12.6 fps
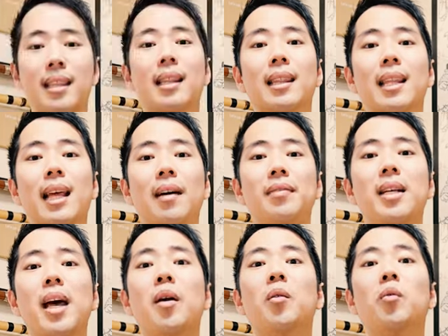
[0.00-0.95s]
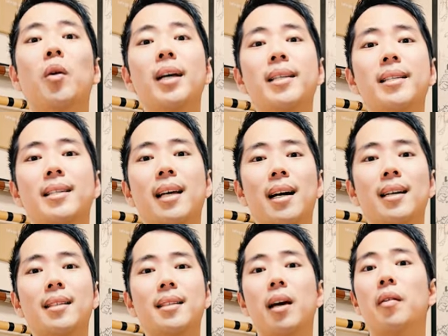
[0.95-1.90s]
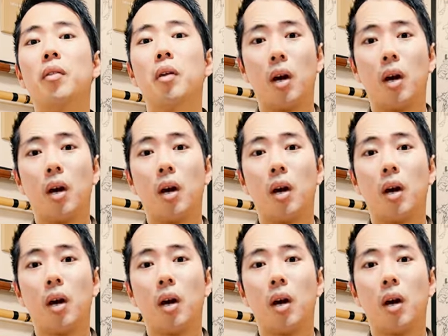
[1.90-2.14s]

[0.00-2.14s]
the left and right sides of the